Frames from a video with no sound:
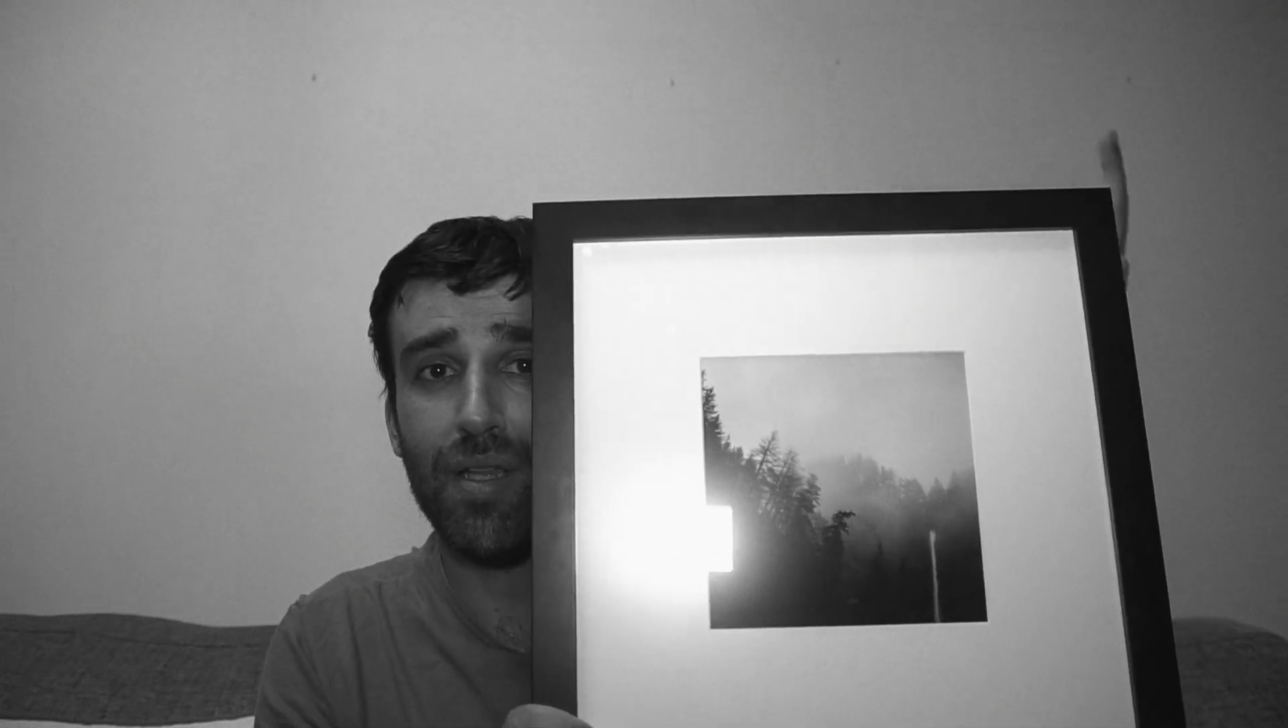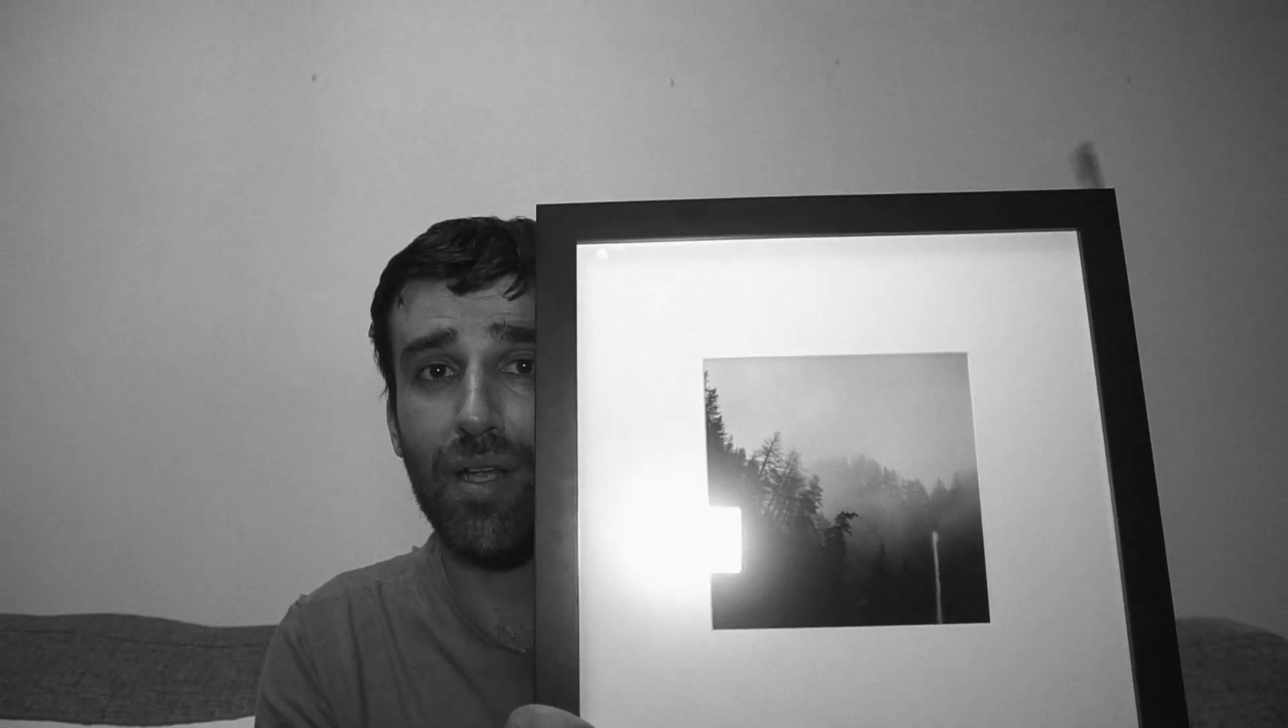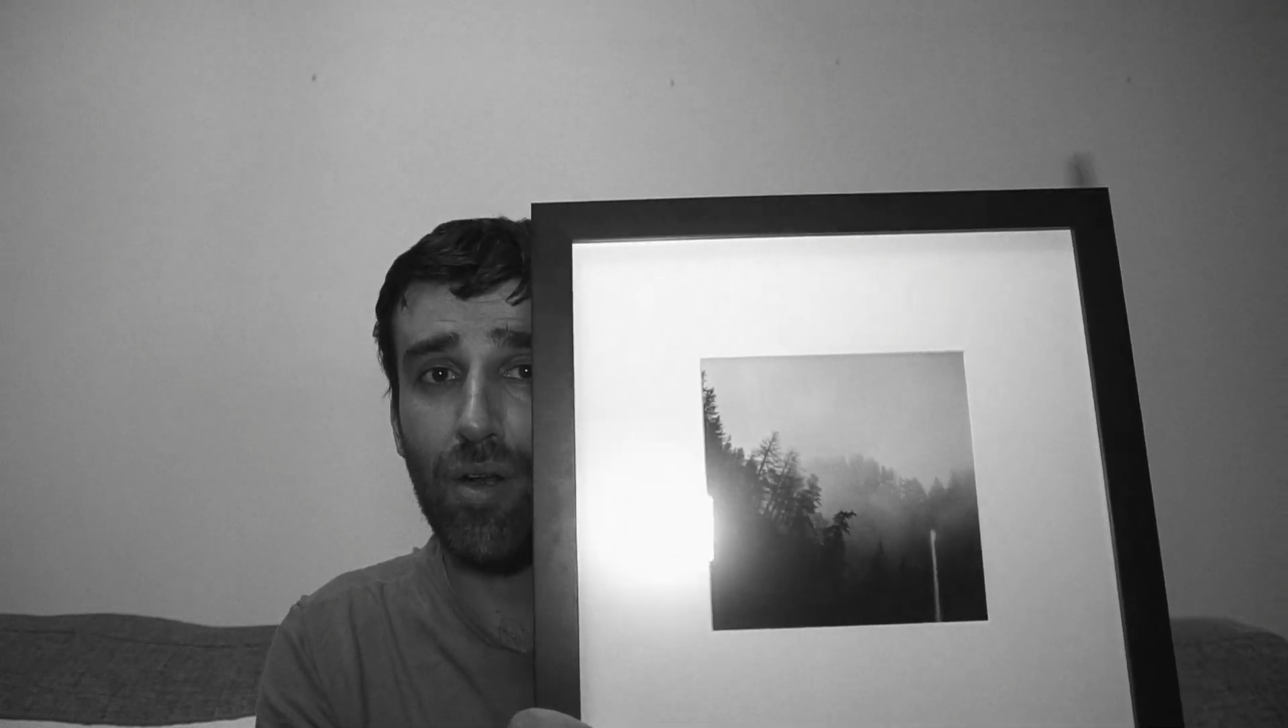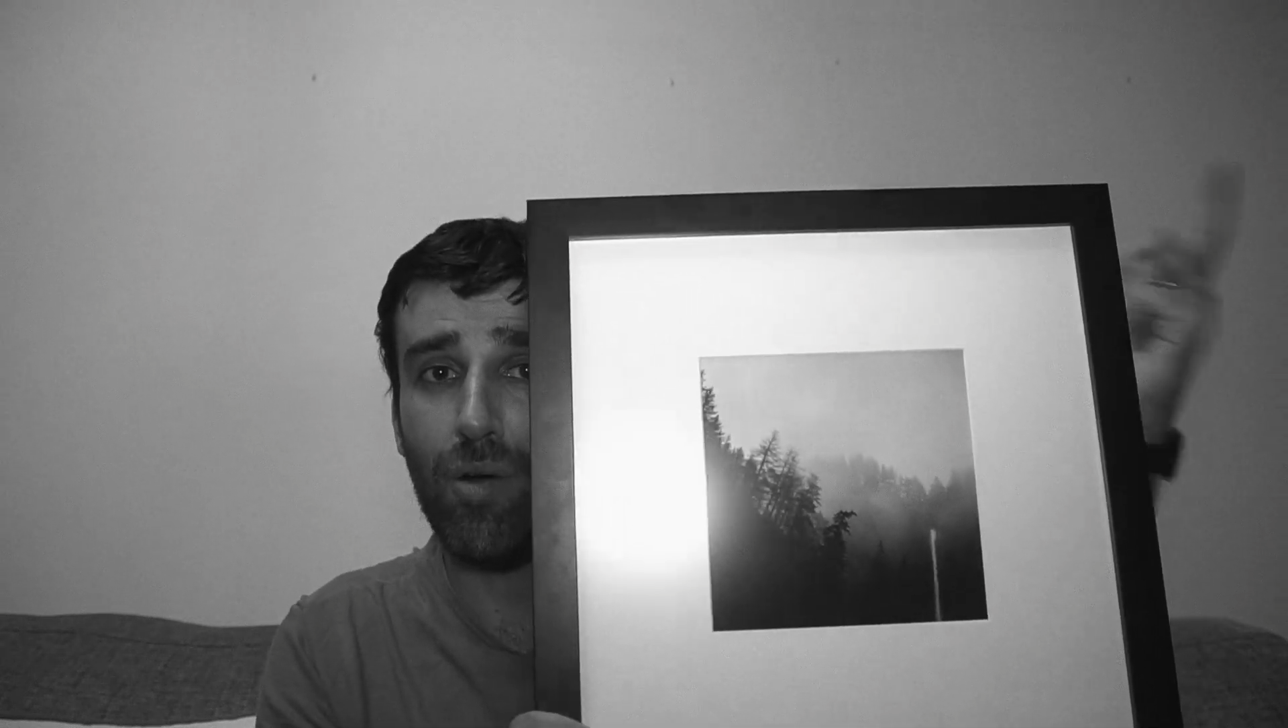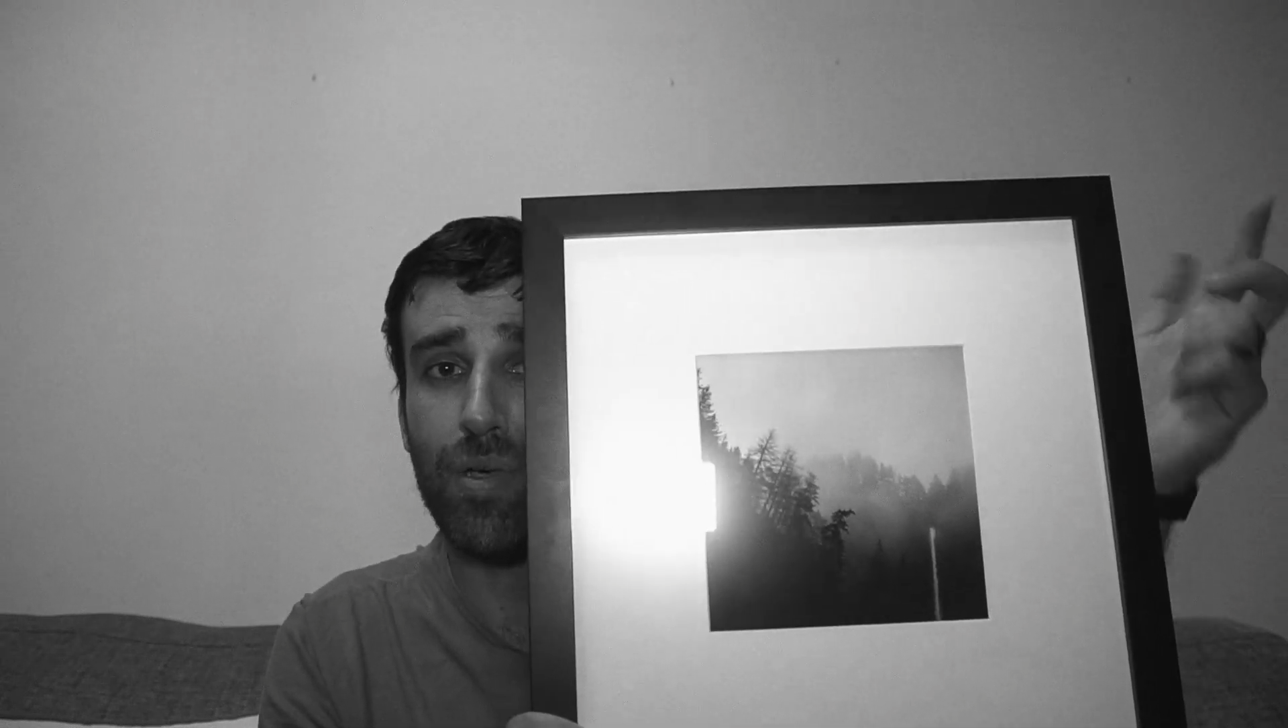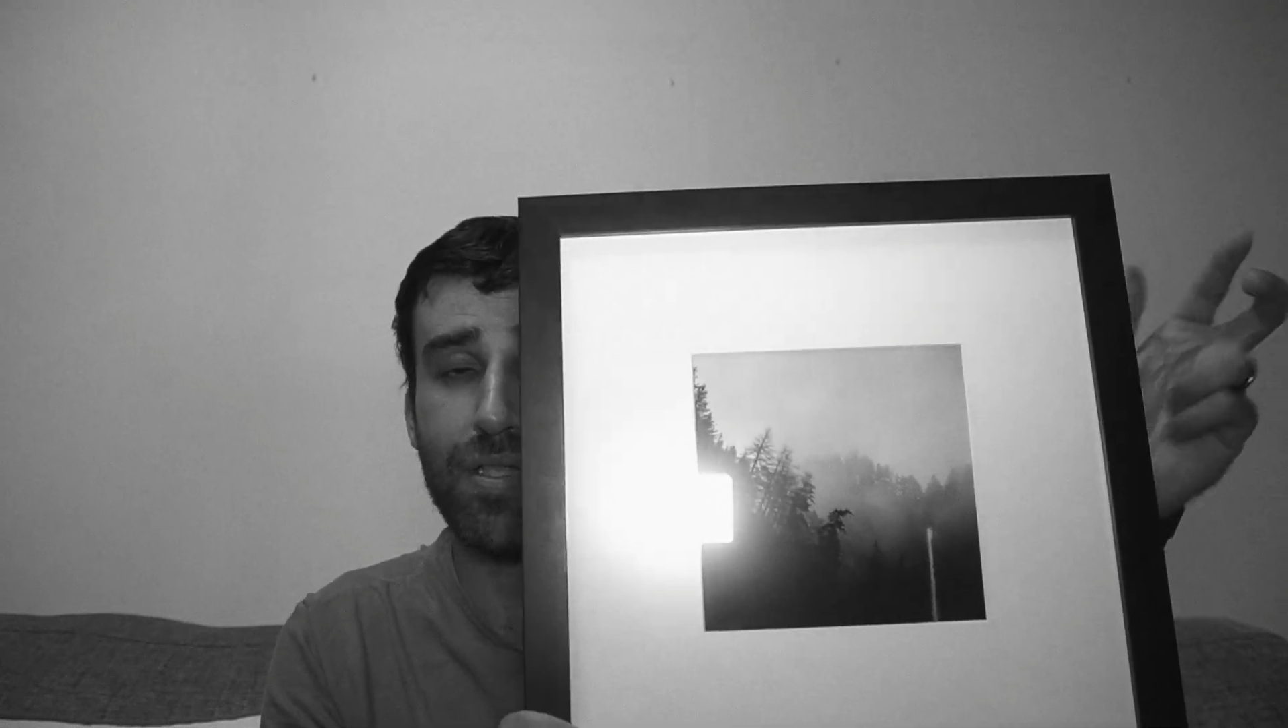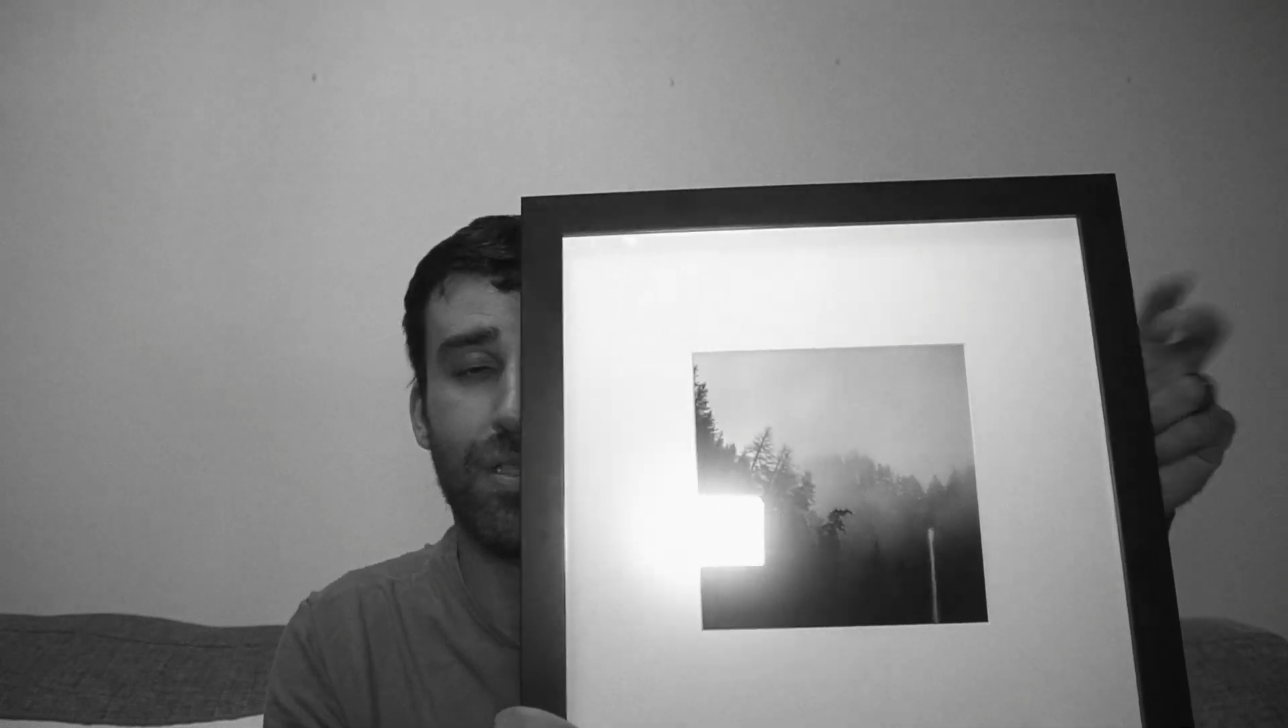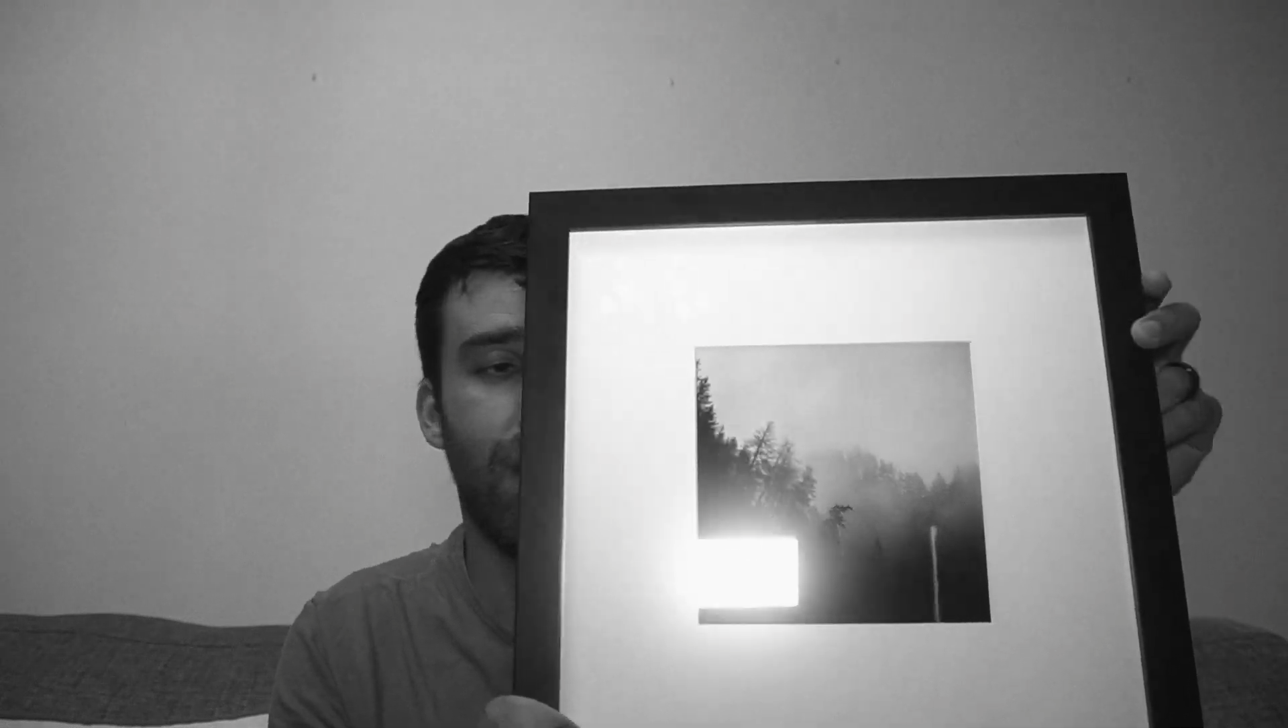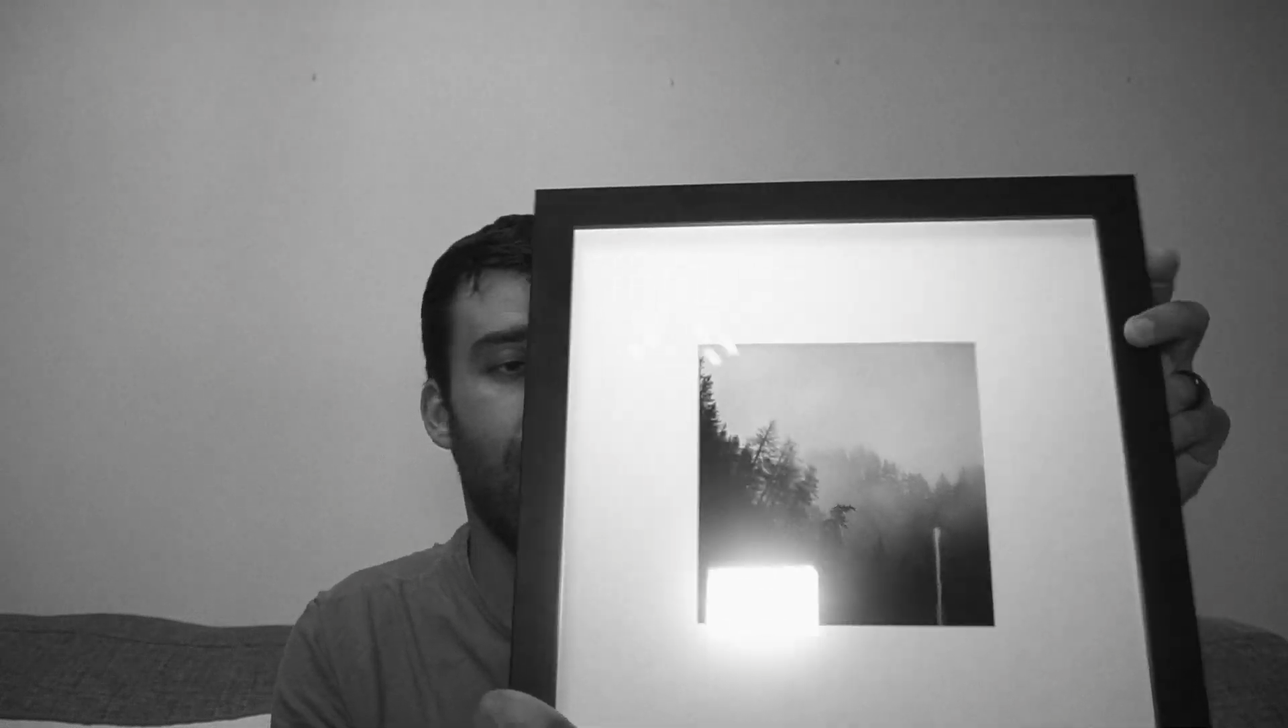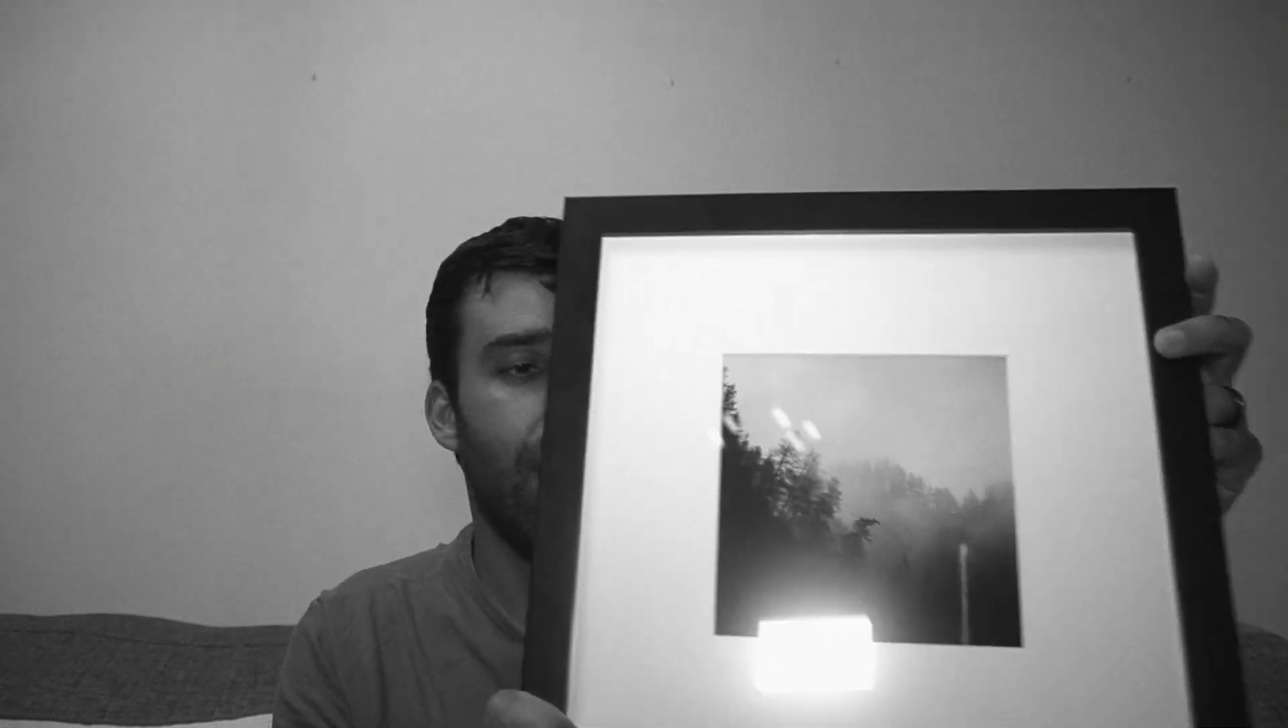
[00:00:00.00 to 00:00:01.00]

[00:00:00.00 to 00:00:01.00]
the lowest